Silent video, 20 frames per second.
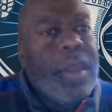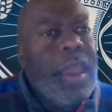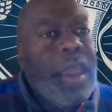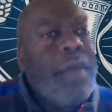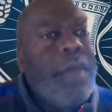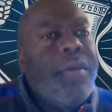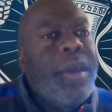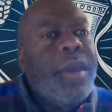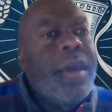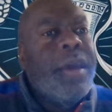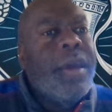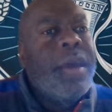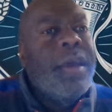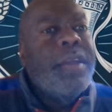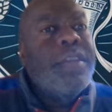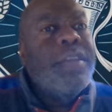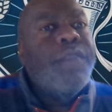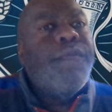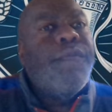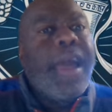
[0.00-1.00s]
area
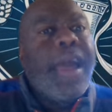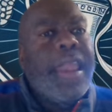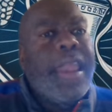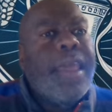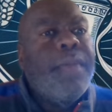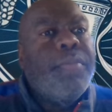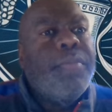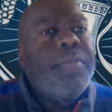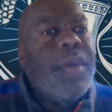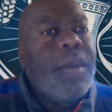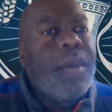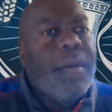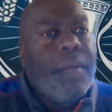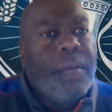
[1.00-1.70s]
to fight him there.